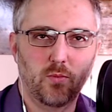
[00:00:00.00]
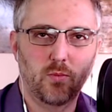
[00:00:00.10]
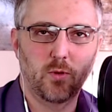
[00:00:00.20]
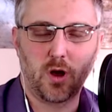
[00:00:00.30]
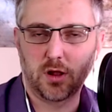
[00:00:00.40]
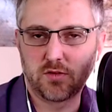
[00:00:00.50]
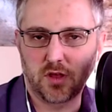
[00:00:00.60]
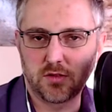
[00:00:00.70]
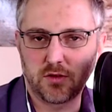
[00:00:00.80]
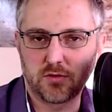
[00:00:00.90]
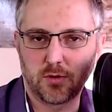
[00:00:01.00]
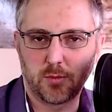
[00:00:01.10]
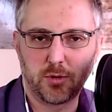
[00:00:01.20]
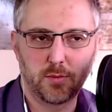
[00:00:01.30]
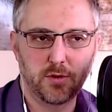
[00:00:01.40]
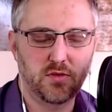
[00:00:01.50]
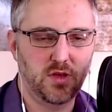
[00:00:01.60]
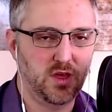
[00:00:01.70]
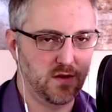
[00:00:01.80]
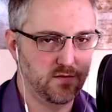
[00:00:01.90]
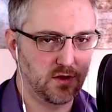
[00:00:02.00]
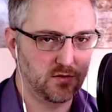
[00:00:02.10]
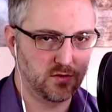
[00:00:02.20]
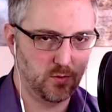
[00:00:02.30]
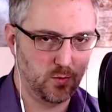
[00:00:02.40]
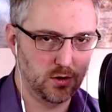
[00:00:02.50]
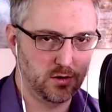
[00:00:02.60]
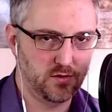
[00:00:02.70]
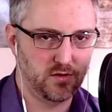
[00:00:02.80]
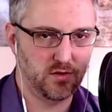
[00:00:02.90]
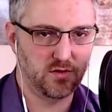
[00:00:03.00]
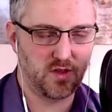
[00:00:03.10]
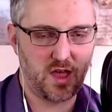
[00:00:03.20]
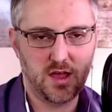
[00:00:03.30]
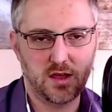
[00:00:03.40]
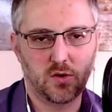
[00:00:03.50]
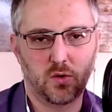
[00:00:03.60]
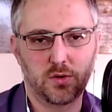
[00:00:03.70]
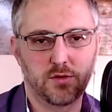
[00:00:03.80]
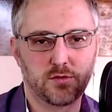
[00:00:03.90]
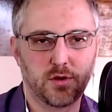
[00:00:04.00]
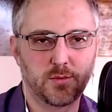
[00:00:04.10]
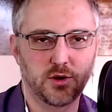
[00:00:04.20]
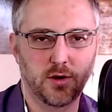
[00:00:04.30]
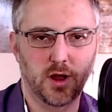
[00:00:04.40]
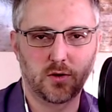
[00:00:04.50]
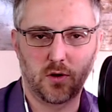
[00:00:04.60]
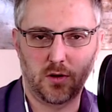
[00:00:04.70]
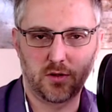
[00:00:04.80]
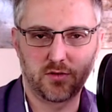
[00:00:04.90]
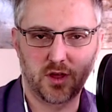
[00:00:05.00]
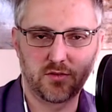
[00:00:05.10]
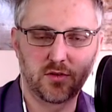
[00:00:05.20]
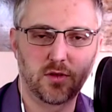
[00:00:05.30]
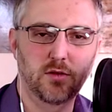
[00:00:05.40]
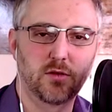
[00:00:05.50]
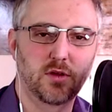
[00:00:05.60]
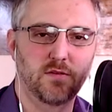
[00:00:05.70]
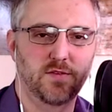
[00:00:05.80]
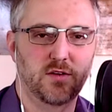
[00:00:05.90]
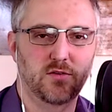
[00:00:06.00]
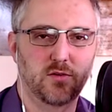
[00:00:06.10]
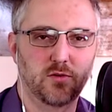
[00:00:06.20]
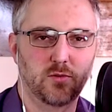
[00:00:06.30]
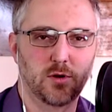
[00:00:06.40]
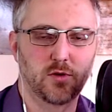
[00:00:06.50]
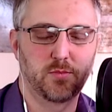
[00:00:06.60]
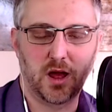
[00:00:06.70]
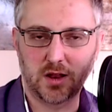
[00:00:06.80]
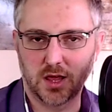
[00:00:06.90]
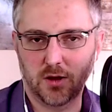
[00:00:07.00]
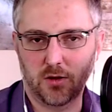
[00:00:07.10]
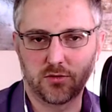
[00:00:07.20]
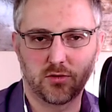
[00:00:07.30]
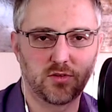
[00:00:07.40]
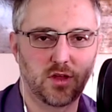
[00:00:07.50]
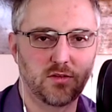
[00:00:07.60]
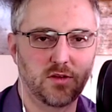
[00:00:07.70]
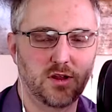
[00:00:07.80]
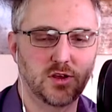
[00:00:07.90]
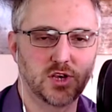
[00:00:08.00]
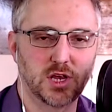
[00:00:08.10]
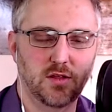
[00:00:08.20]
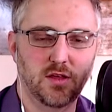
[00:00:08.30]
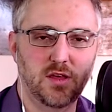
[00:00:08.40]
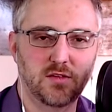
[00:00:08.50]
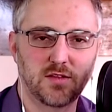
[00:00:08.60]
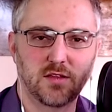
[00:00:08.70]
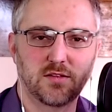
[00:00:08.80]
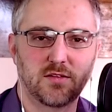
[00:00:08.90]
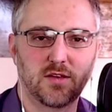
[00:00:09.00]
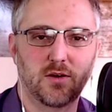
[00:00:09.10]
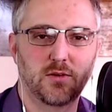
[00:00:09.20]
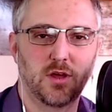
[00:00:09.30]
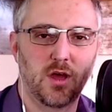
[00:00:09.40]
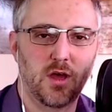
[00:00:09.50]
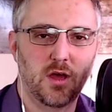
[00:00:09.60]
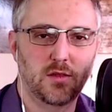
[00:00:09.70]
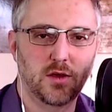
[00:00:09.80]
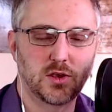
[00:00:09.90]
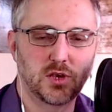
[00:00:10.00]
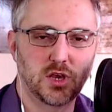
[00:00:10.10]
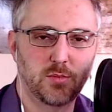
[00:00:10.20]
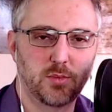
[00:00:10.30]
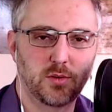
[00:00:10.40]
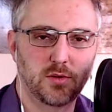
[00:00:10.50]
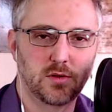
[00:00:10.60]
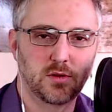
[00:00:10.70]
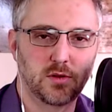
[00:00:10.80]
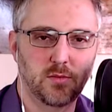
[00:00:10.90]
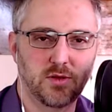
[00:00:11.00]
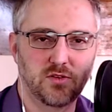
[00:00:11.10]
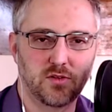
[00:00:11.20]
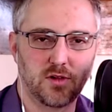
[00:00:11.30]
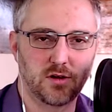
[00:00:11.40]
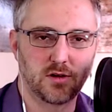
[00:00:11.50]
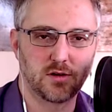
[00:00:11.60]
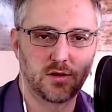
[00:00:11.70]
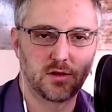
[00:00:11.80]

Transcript: God sends us for a purpose. He gives us the words to say in Holy Scripture and calls us to confess those words. But he also says that he sends us out like sheep to be slaughtered.